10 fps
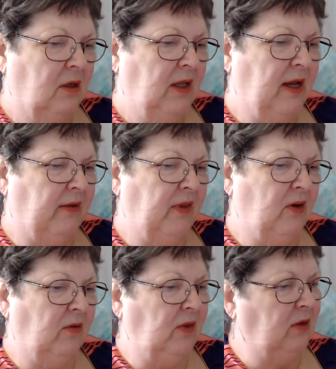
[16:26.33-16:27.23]
yeah,
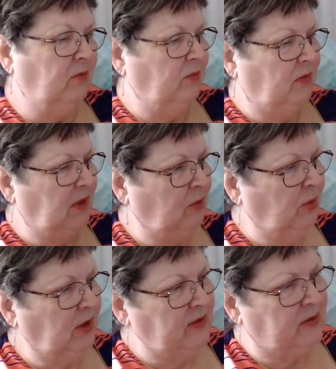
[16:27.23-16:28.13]
they're they're they're
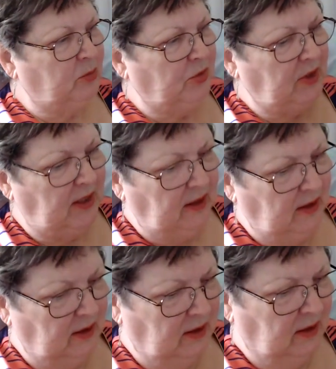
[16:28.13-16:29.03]
really some pretty,
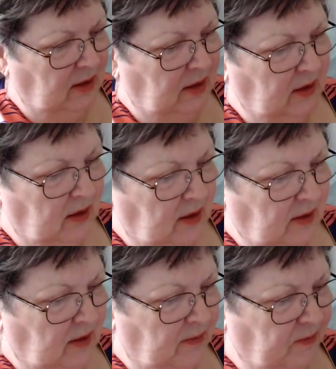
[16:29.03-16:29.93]

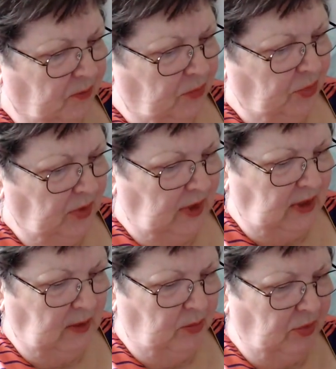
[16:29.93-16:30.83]

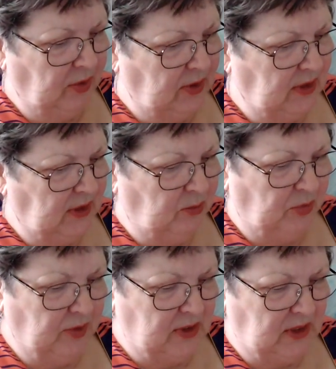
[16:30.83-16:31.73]
pretty, pretty,
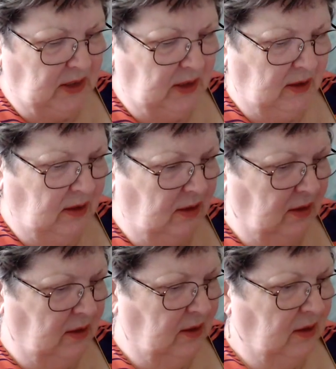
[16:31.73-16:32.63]
pretty,
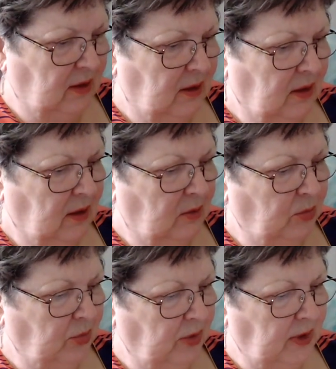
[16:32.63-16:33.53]

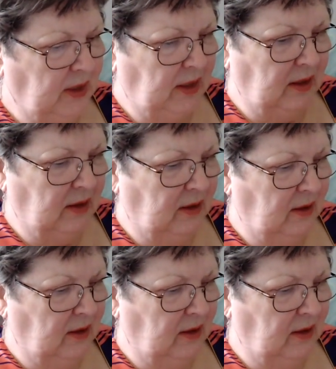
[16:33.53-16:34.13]
pretty.